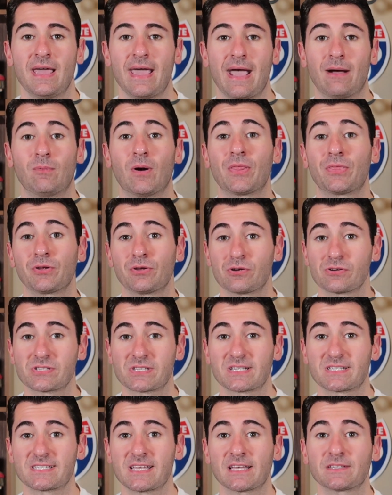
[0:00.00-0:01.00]
And whether you're
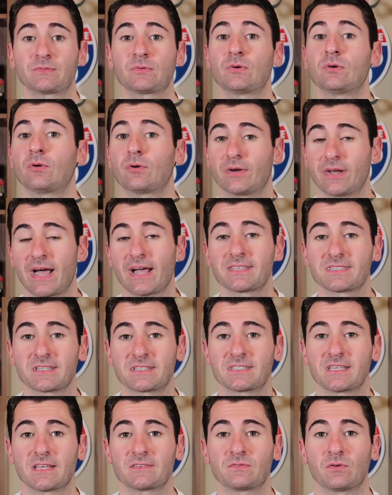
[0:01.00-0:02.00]
successful or not
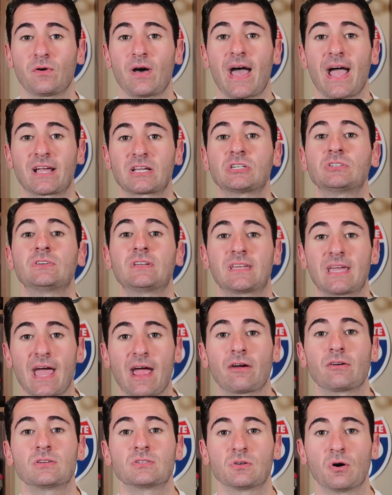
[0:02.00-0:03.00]
successful actually
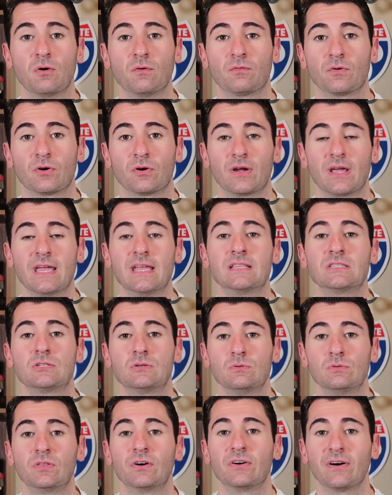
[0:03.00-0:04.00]
carries over
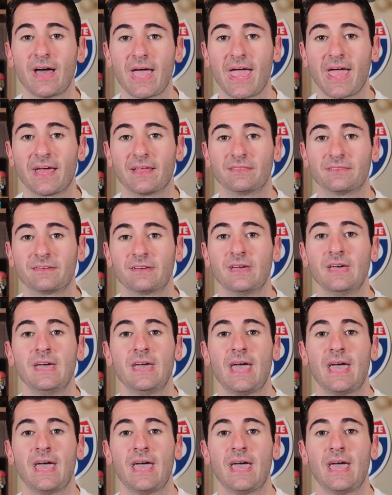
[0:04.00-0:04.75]
into the land